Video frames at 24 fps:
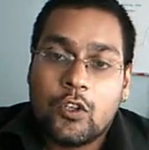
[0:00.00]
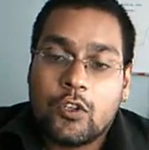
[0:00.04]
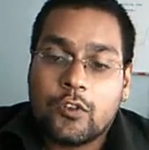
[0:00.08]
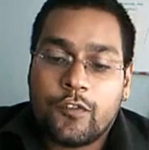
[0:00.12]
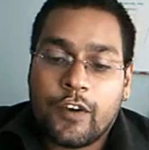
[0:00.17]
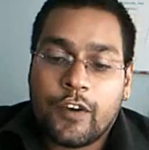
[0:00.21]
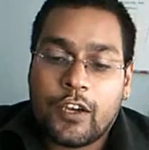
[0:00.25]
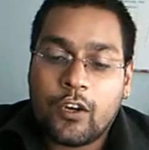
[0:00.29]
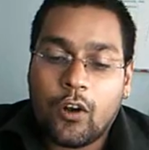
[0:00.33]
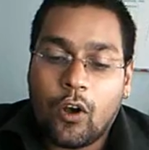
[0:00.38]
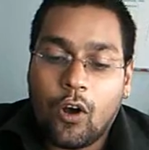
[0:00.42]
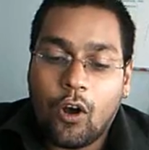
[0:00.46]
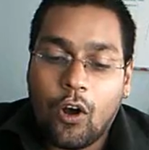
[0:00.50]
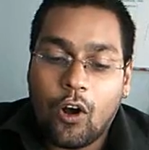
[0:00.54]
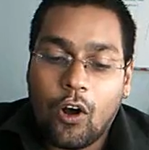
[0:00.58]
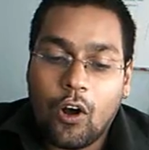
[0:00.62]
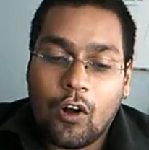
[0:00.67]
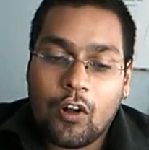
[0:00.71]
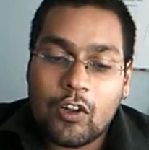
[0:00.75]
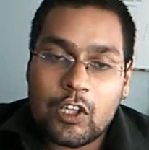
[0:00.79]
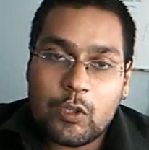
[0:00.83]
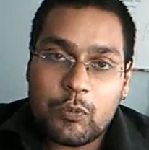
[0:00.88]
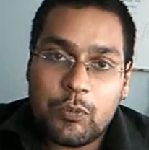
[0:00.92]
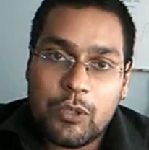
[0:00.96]
to find
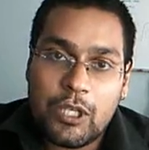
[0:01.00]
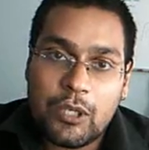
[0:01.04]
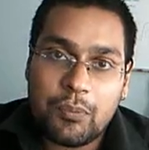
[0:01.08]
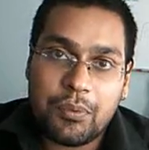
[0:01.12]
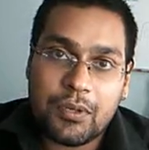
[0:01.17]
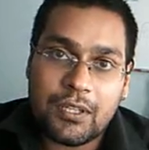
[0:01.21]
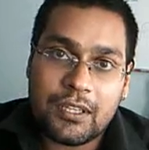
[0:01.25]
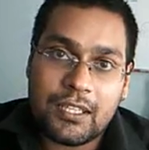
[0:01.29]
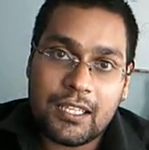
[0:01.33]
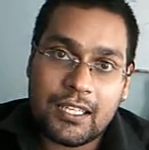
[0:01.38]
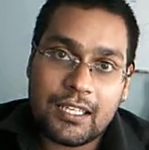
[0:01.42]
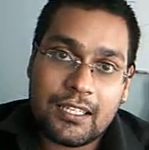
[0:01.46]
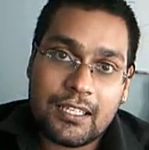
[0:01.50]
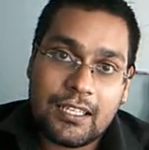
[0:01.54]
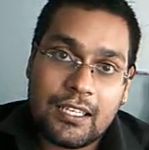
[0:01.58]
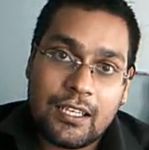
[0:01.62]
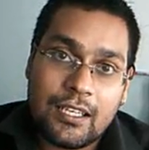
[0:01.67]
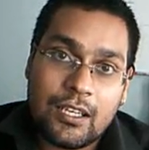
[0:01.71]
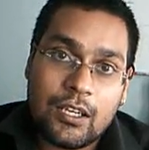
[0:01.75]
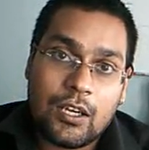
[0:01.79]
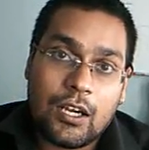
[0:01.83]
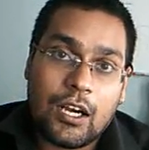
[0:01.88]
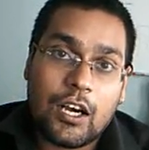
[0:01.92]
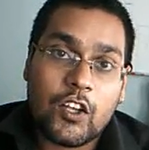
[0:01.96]
all the people that
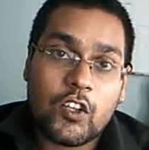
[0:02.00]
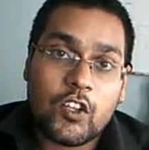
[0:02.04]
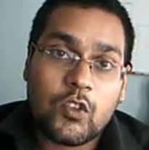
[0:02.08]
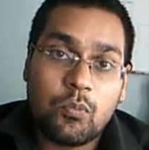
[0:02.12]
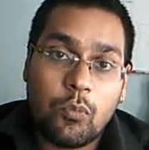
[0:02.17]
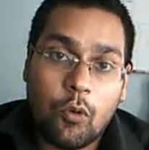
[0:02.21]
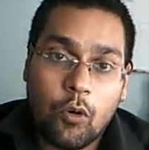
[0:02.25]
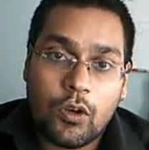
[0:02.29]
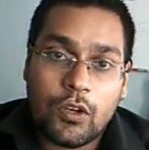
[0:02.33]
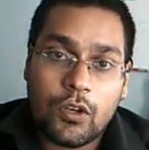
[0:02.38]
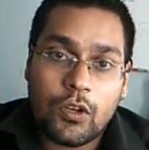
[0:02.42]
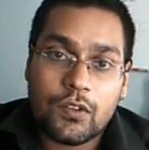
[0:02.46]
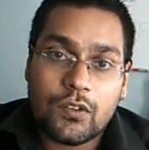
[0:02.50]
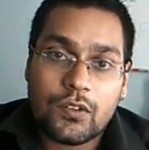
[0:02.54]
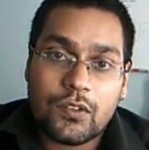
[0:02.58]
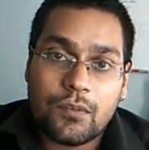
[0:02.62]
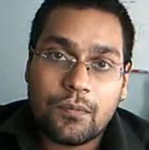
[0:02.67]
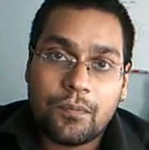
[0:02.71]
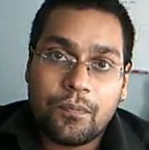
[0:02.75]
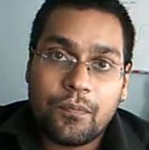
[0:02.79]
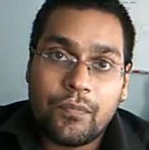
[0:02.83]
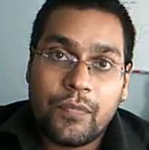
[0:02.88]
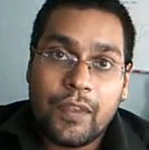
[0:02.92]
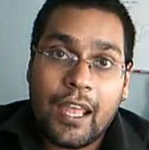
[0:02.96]
are
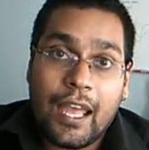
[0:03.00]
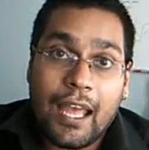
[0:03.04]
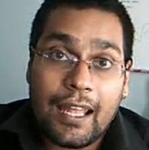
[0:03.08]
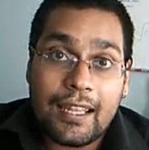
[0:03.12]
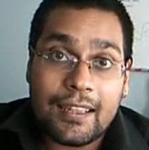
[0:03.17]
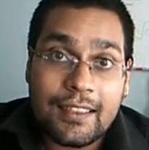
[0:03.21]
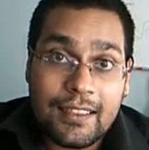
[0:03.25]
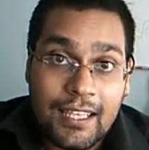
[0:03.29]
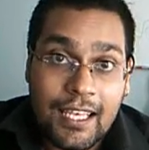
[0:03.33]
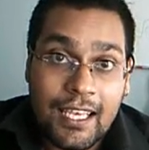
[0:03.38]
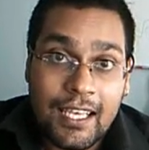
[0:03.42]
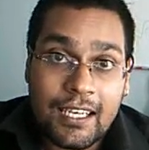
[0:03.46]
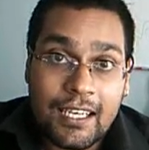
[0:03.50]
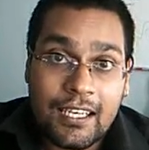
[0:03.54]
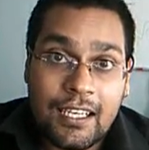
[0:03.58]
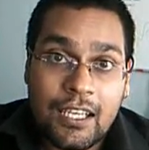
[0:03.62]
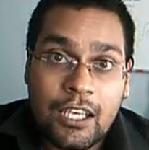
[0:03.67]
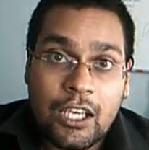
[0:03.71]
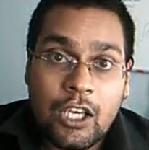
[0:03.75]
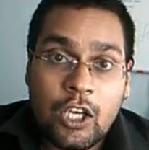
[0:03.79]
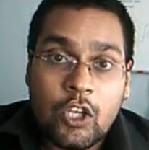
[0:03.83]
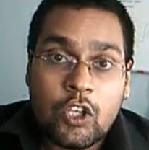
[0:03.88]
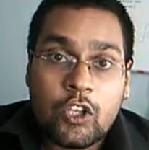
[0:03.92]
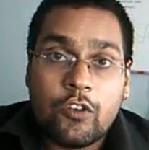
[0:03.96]
smokers, and
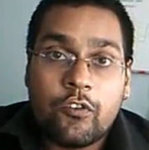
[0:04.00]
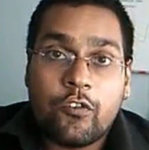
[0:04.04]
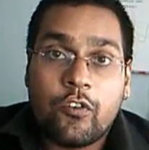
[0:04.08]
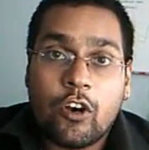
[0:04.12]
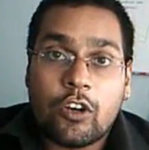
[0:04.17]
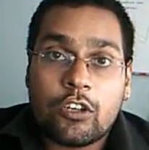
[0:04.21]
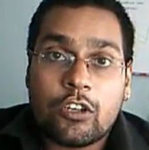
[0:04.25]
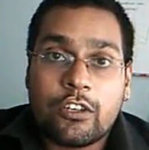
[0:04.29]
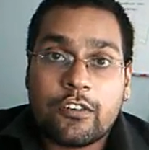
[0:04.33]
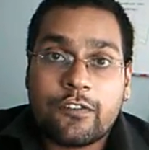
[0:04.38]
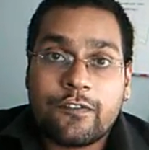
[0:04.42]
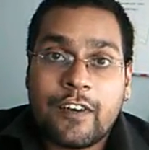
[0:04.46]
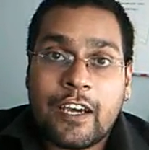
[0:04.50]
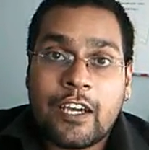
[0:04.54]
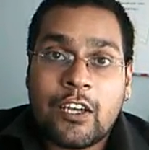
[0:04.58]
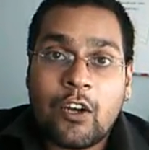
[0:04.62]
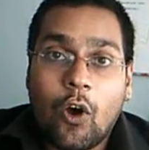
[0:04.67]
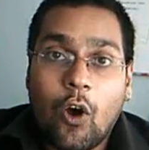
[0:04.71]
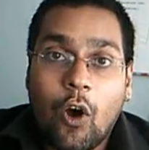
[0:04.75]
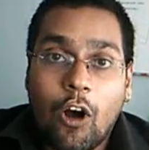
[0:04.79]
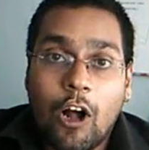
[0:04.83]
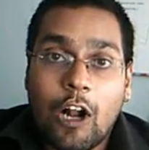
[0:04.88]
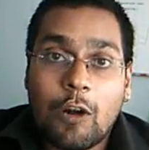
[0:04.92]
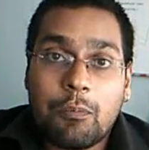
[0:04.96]
then you've got to
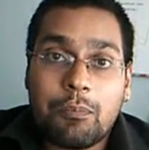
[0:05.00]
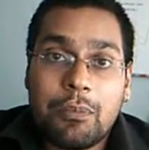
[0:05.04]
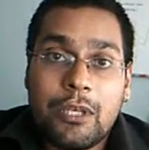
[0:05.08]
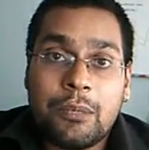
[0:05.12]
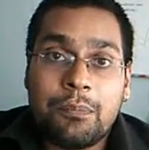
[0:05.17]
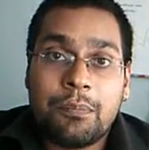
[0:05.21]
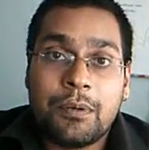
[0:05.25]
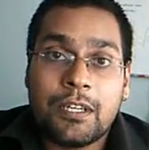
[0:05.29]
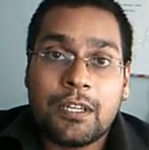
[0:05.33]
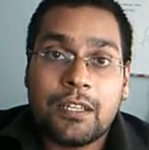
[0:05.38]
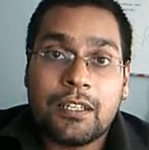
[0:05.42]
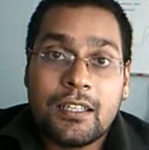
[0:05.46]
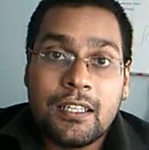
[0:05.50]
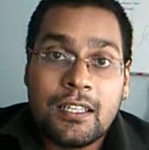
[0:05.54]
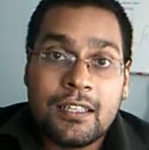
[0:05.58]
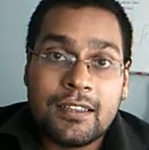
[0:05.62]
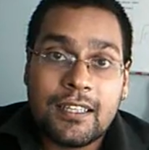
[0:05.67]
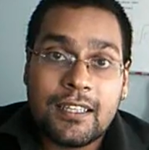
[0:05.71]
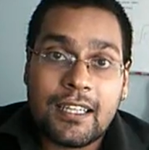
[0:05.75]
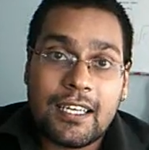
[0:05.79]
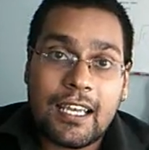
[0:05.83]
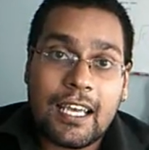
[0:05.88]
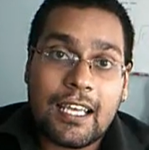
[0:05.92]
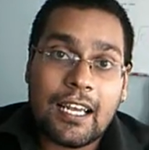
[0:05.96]
find all people
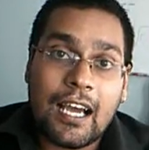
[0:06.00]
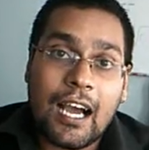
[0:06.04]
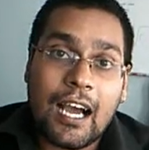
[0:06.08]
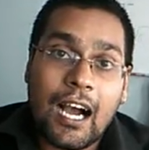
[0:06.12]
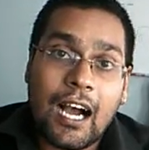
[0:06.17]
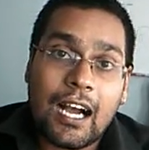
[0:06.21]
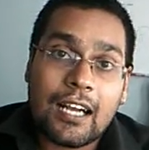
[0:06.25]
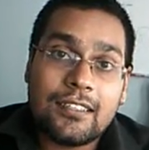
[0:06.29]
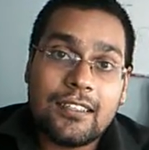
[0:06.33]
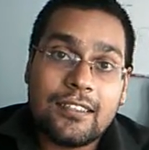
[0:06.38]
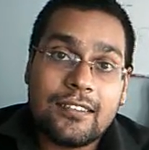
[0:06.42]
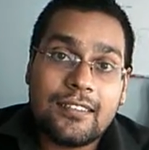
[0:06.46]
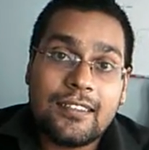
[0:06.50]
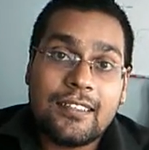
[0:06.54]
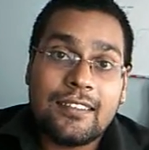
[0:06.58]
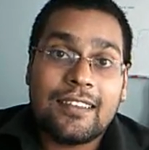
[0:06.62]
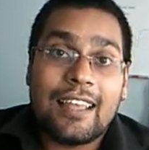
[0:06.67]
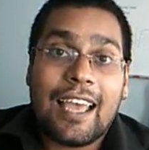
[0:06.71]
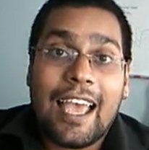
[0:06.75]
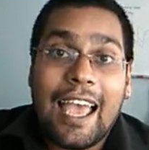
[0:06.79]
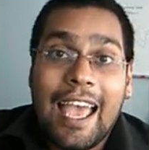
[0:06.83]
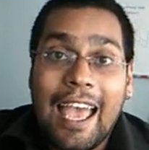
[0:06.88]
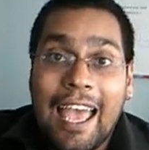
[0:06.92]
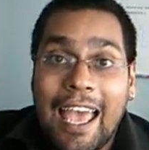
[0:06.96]
that had heart
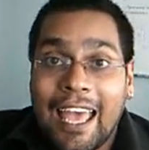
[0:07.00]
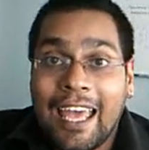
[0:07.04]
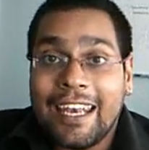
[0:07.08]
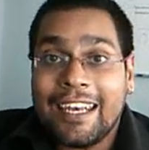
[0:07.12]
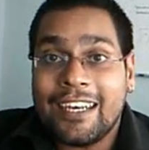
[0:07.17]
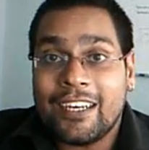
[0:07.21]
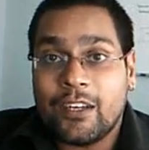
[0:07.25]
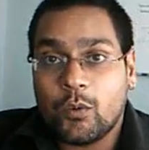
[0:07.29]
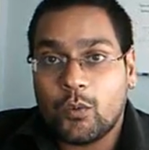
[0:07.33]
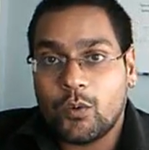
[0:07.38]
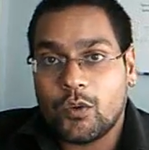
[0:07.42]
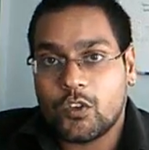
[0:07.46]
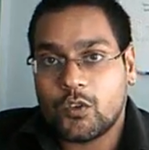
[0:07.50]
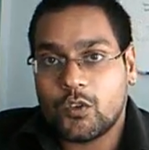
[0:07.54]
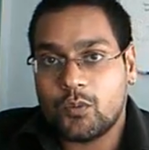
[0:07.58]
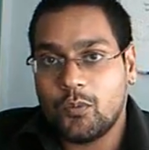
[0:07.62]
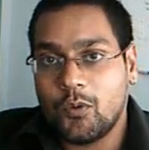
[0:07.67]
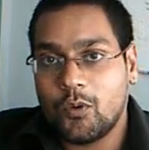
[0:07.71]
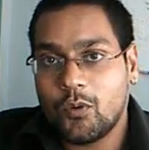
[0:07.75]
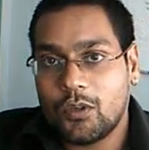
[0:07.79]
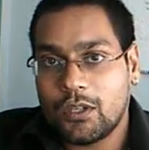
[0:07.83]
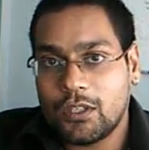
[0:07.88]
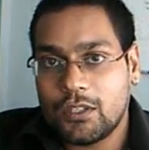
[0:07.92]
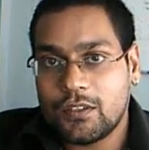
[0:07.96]
disease and were
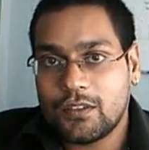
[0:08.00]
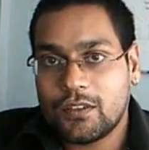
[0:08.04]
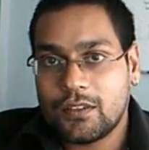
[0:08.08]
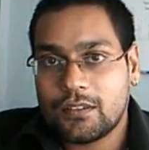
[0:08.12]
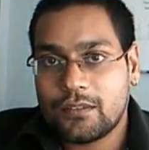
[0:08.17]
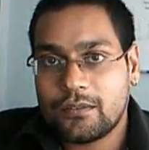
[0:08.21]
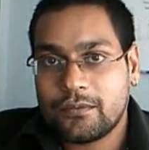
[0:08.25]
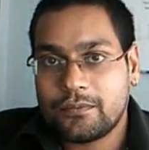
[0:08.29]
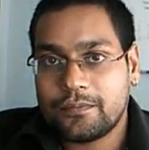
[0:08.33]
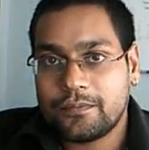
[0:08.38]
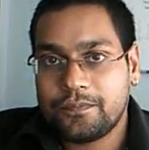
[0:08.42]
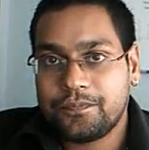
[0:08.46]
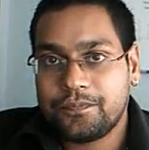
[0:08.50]
smokers.